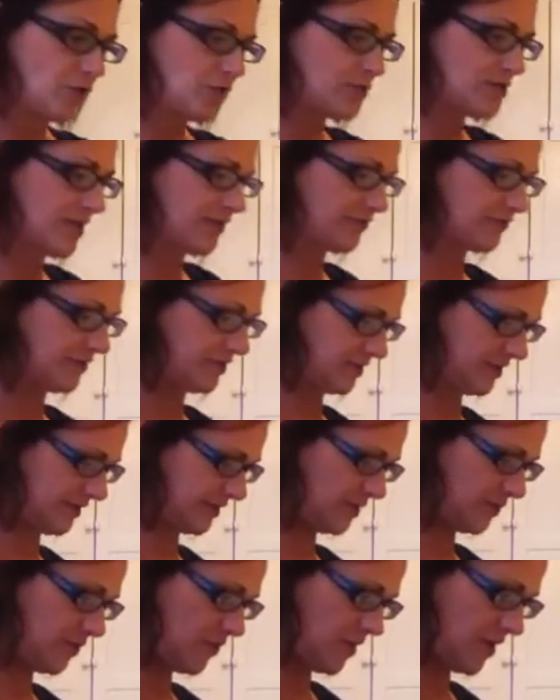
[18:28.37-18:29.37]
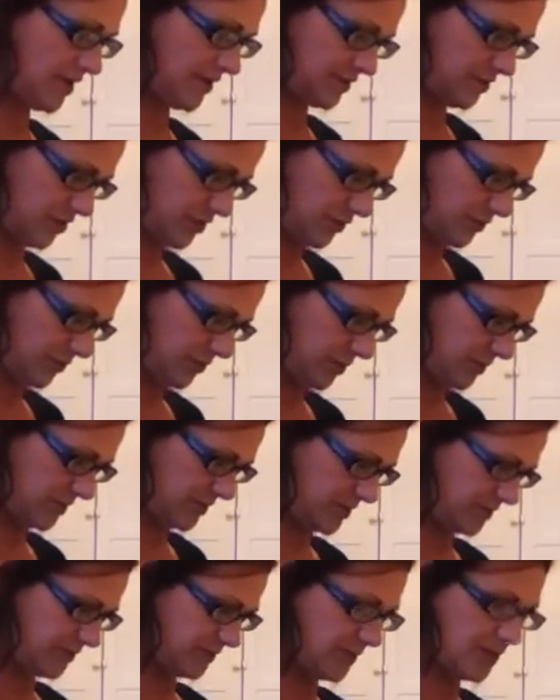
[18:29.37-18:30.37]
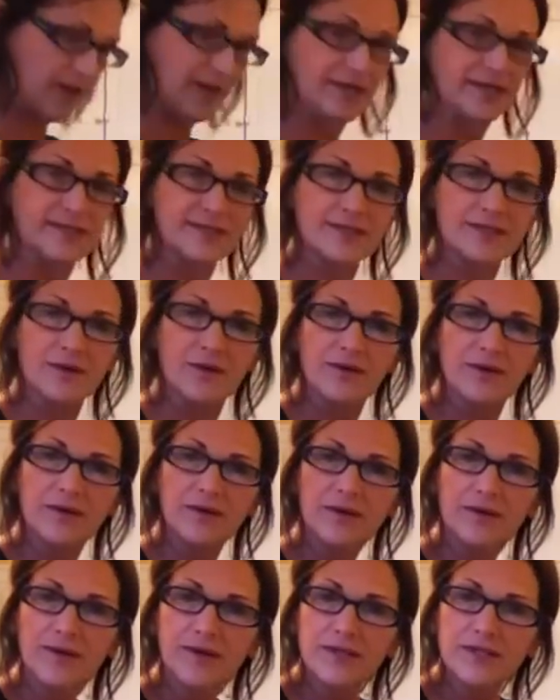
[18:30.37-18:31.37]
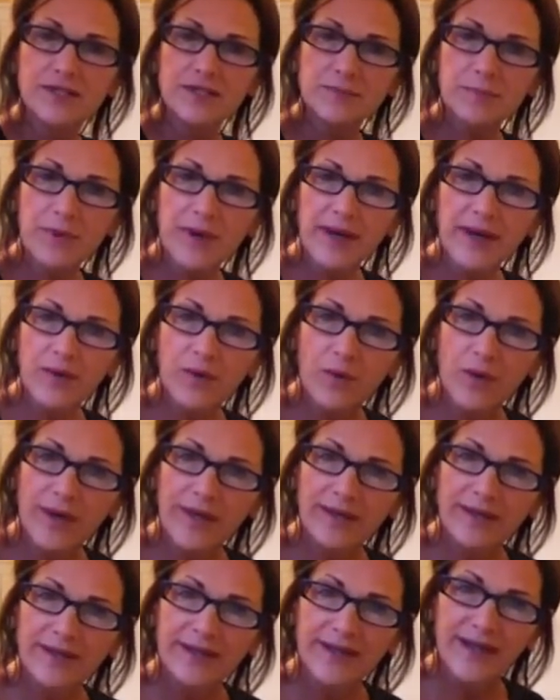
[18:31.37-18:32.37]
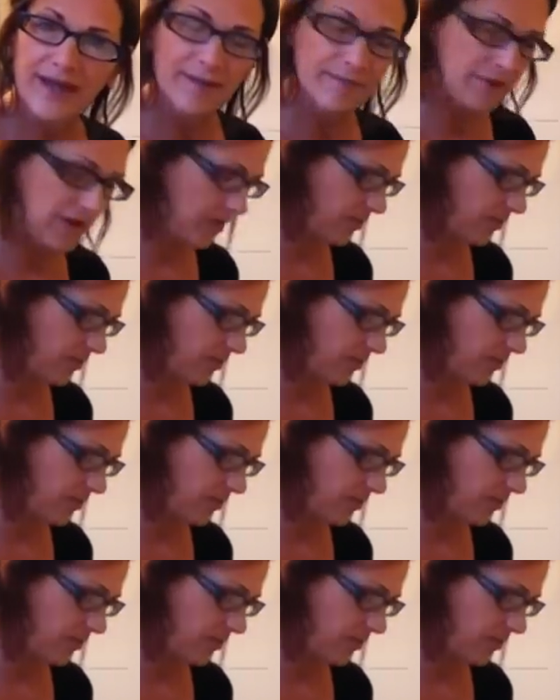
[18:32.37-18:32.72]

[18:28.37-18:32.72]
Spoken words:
you definitely want to put some nice spray oil. It came